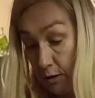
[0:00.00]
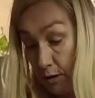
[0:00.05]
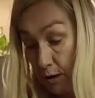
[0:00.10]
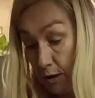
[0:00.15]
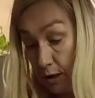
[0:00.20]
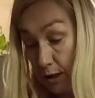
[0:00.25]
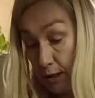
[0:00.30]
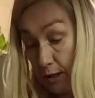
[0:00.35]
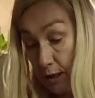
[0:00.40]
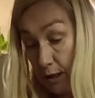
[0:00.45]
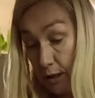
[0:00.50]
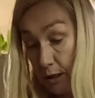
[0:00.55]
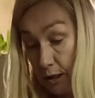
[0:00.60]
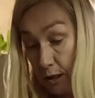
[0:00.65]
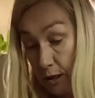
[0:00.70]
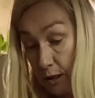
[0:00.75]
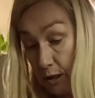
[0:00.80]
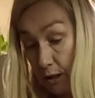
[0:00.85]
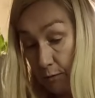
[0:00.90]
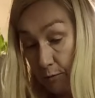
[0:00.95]
because this
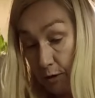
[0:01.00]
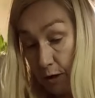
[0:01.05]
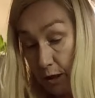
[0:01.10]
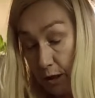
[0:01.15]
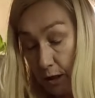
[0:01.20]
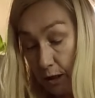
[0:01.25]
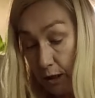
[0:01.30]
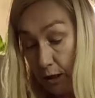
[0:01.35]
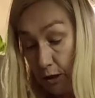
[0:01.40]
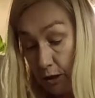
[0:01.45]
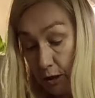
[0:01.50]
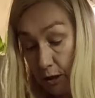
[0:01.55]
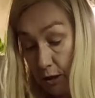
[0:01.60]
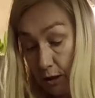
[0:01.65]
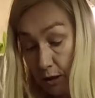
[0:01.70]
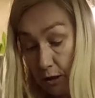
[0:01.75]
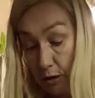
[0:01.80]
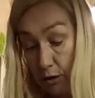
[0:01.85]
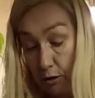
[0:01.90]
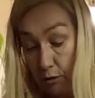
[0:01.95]
is something I can just
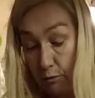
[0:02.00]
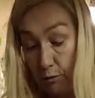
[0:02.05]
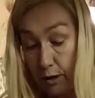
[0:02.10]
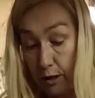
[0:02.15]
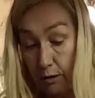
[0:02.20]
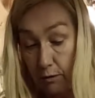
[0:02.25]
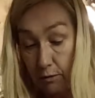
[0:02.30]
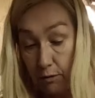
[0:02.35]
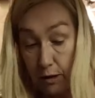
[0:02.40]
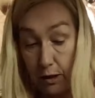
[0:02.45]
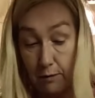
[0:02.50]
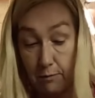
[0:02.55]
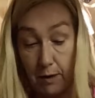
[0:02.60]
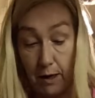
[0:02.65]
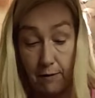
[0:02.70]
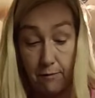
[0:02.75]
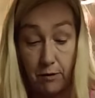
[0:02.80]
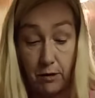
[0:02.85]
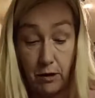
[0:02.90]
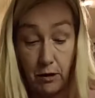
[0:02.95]
do without him
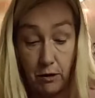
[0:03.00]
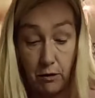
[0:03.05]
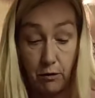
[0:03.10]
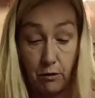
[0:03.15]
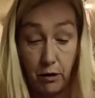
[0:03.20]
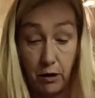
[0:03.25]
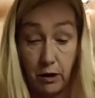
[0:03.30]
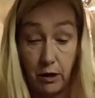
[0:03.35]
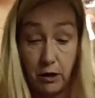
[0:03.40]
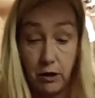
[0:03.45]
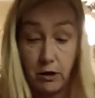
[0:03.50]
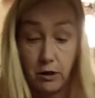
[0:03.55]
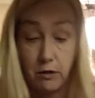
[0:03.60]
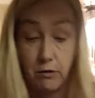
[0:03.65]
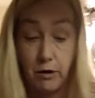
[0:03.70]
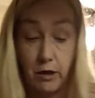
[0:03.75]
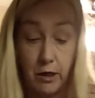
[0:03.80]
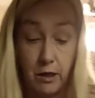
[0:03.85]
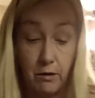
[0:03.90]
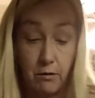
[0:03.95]
having to do the dishes
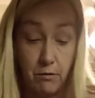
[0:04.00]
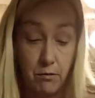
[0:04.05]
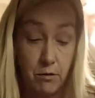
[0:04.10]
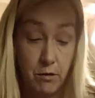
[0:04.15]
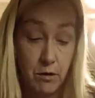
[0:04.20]
right now.